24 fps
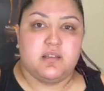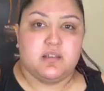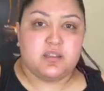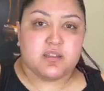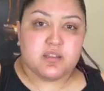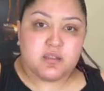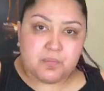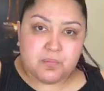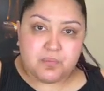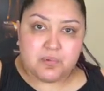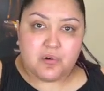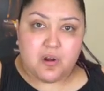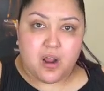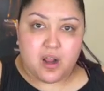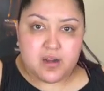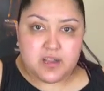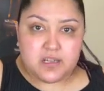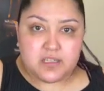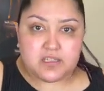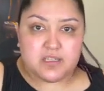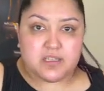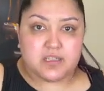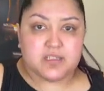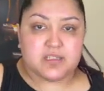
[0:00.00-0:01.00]
The
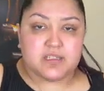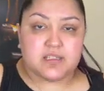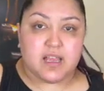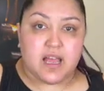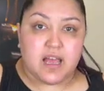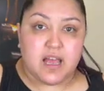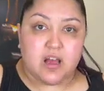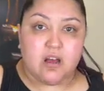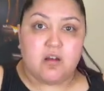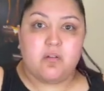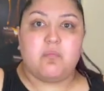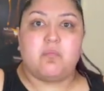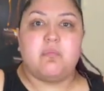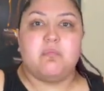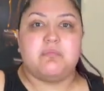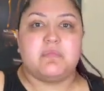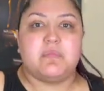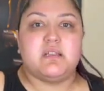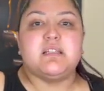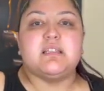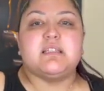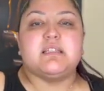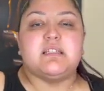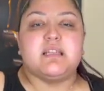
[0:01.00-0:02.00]
products just help
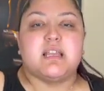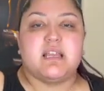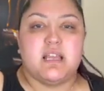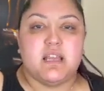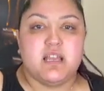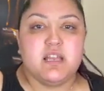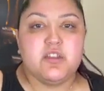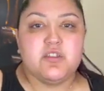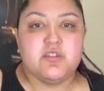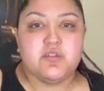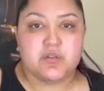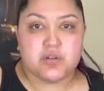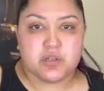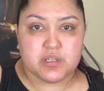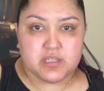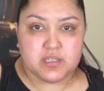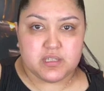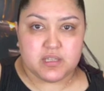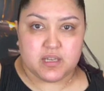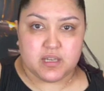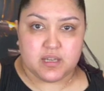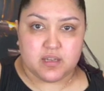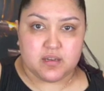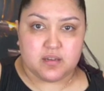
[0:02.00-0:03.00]
maintain your
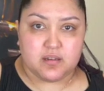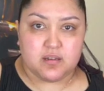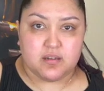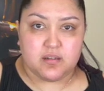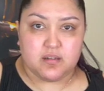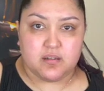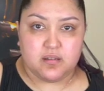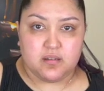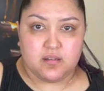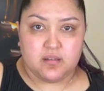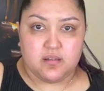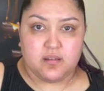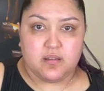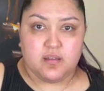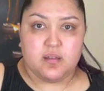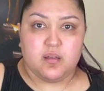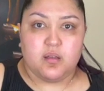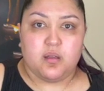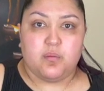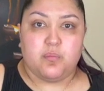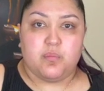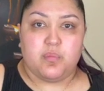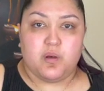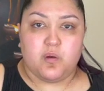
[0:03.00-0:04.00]
skin,
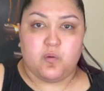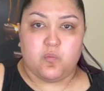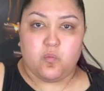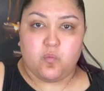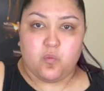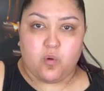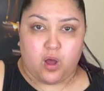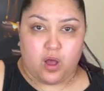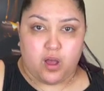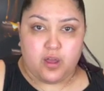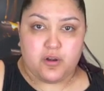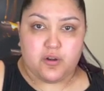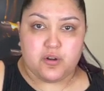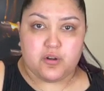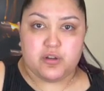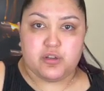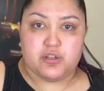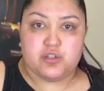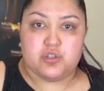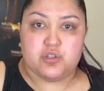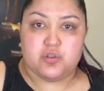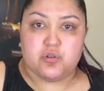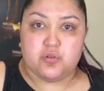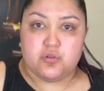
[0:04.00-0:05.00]
but water
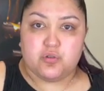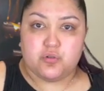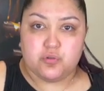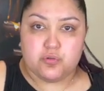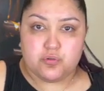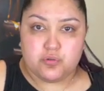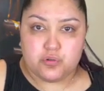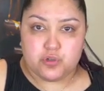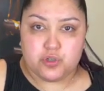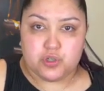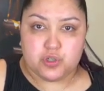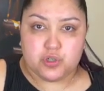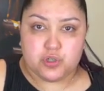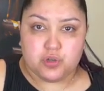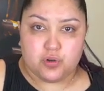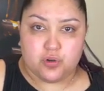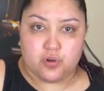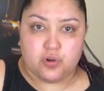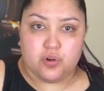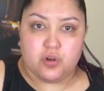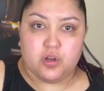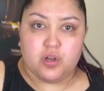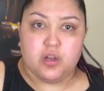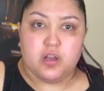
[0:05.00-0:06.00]
is crucial
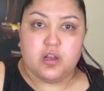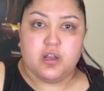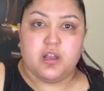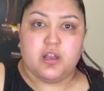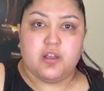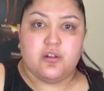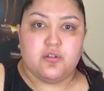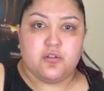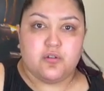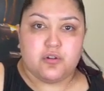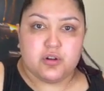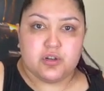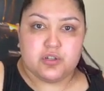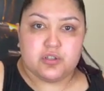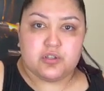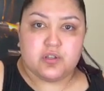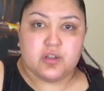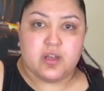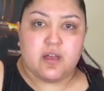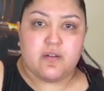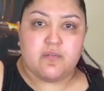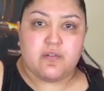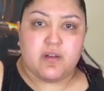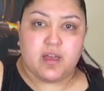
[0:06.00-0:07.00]
in order to
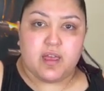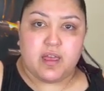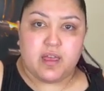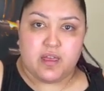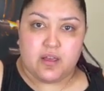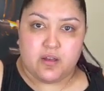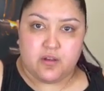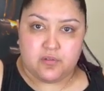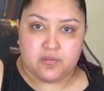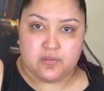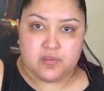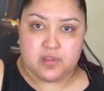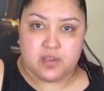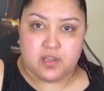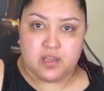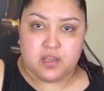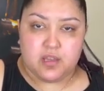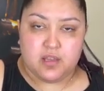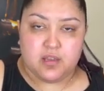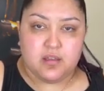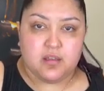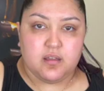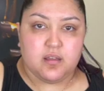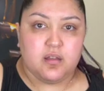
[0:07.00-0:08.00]
have a
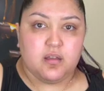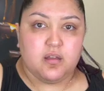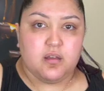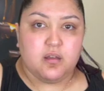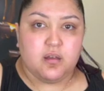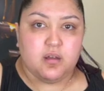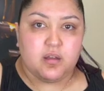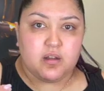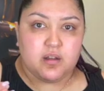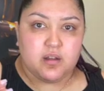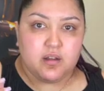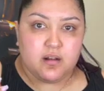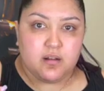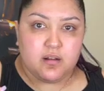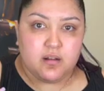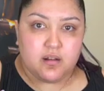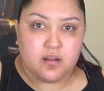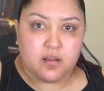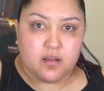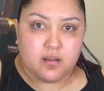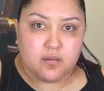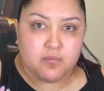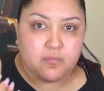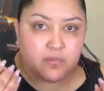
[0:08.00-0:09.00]
healthy,
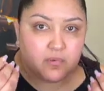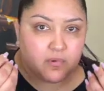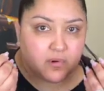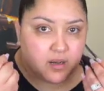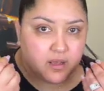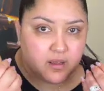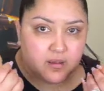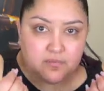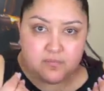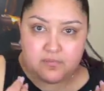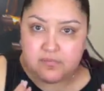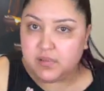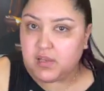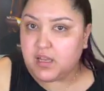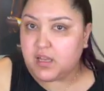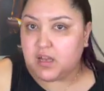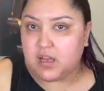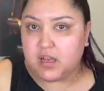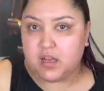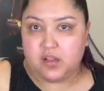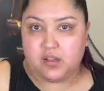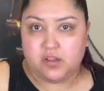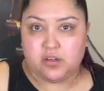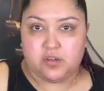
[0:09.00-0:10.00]
lovely
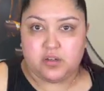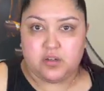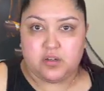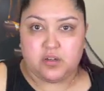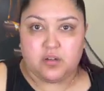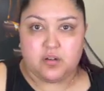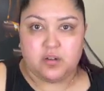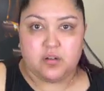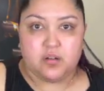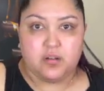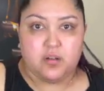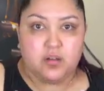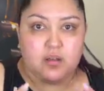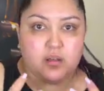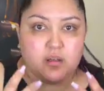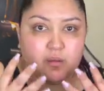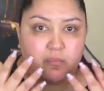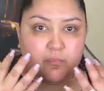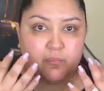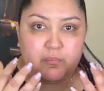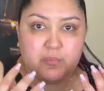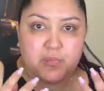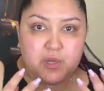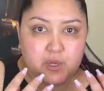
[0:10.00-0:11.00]
color,
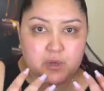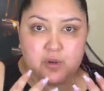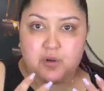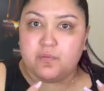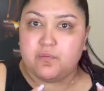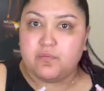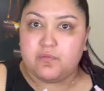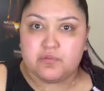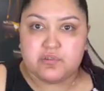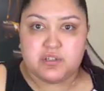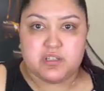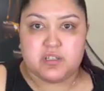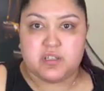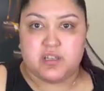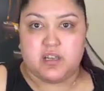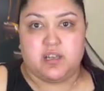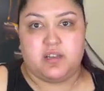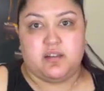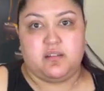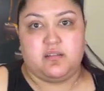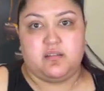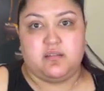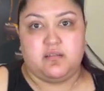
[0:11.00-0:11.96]
beautiful skin,